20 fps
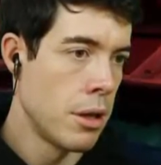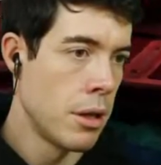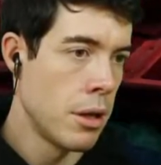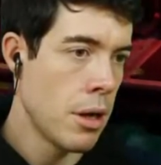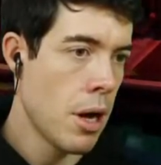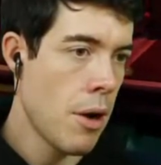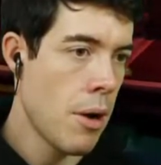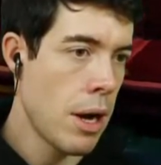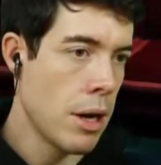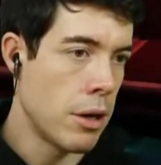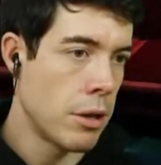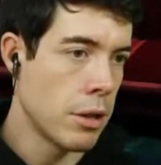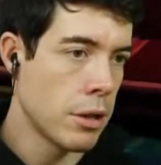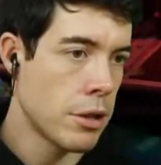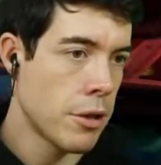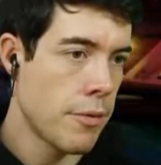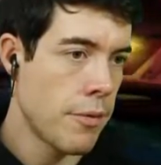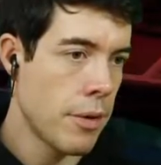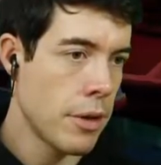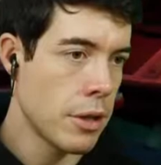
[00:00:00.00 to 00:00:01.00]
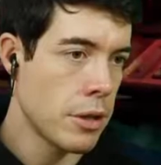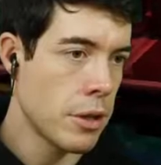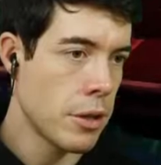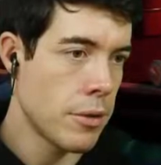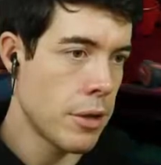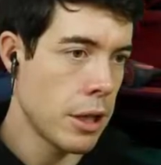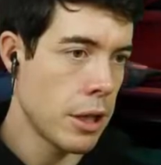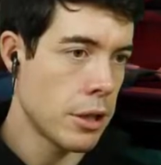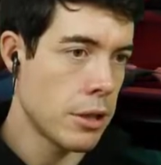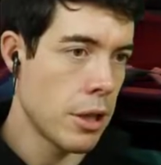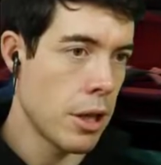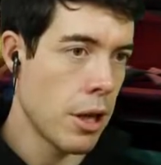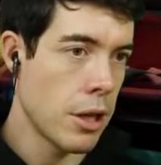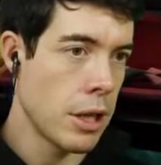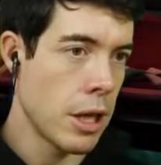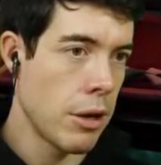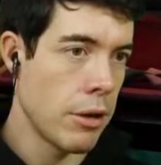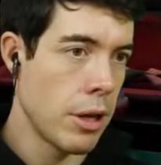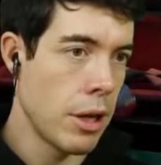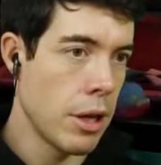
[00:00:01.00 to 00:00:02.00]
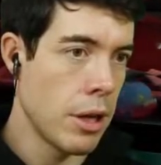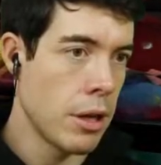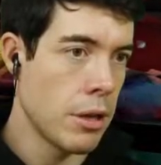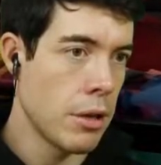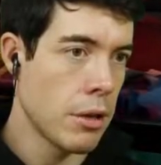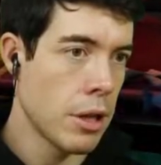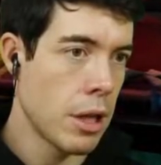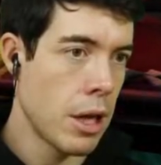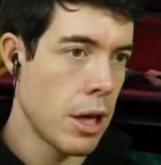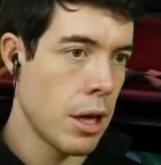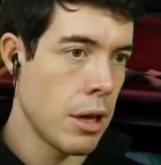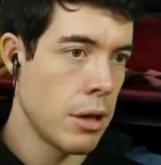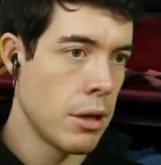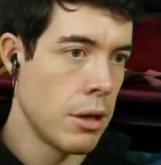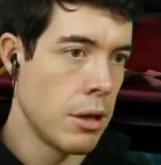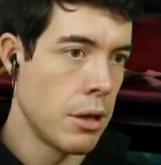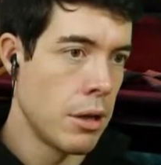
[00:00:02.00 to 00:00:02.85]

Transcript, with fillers: Oh, hang on, there's a, there's a thing to light down here. Look at that.